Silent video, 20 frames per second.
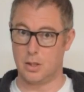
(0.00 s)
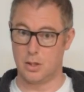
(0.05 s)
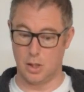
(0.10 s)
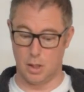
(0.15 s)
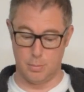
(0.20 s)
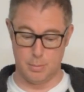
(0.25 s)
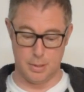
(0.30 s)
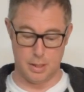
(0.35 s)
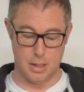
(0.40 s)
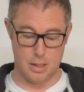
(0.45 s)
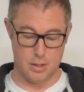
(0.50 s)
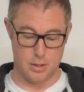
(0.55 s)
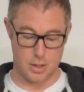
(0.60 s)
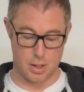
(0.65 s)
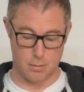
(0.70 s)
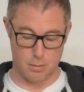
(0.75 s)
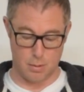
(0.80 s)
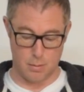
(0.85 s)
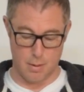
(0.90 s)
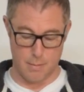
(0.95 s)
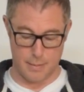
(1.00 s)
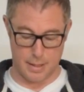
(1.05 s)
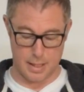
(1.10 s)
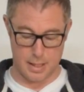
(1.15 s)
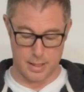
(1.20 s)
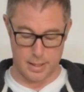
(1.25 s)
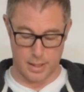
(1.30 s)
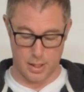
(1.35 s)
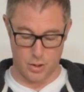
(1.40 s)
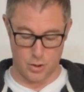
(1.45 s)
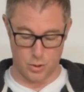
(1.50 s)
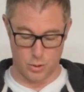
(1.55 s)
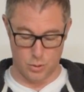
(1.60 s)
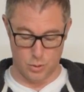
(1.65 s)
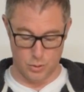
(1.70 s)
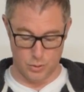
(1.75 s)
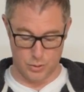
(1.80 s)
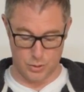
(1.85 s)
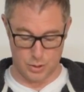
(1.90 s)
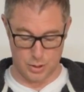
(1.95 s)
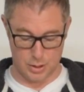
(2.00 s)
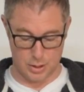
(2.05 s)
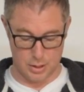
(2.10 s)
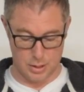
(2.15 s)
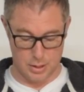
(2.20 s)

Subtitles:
the copper, so we won't get any shorts.